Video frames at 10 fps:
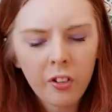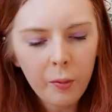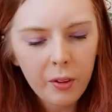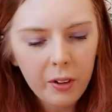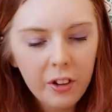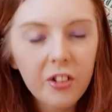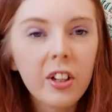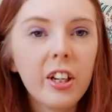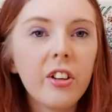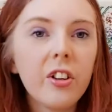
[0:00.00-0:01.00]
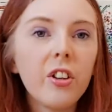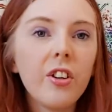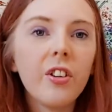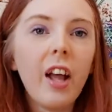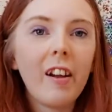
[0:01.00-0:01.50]
So I'm going to actually
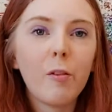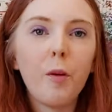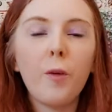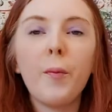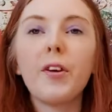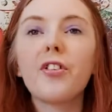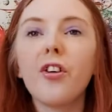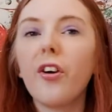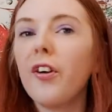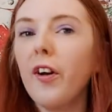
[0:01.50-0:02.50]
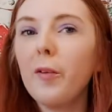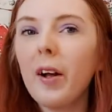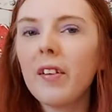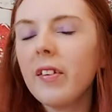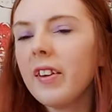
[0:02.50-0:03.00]
experiment with chalk and oil
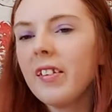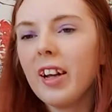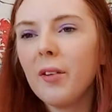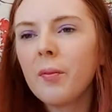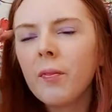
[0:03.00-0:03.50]
pastel this time,